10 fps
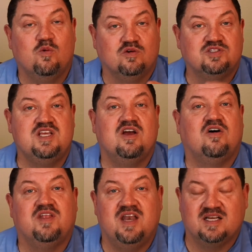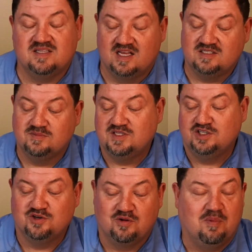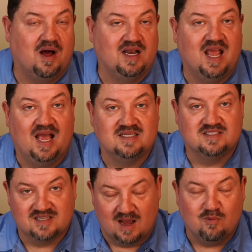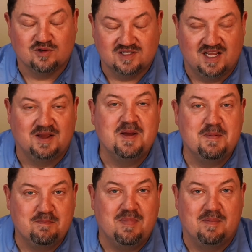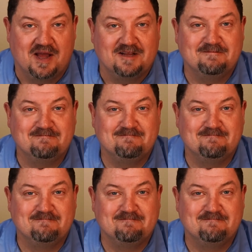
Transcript: We'll see you on the next SMC Journal podcast. Scott Moore saying bye-bye.